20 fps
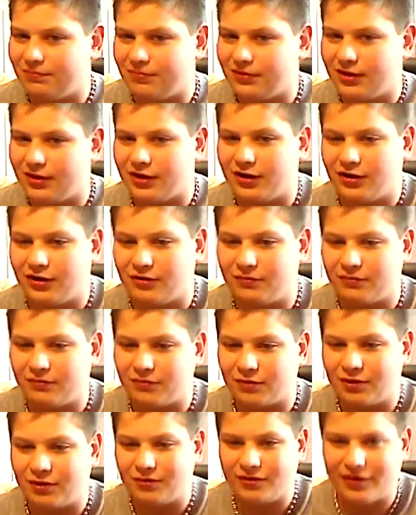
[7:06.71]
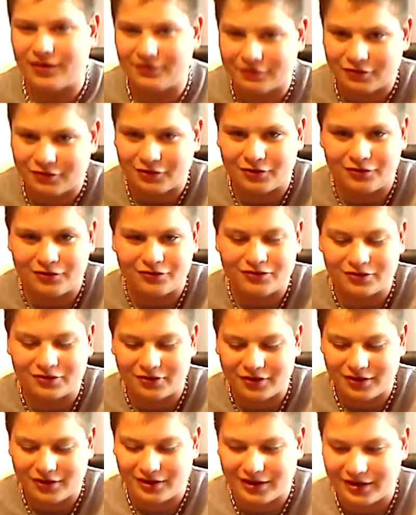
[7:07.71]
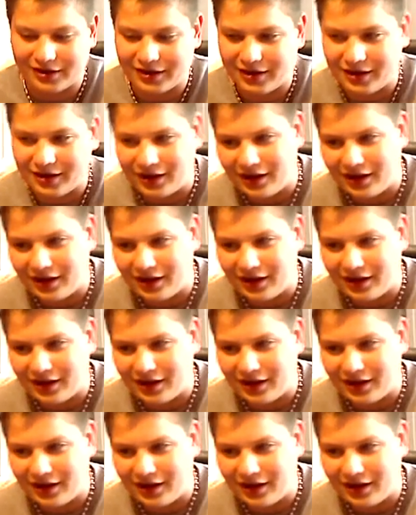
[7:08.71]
3 Live Crew storyline.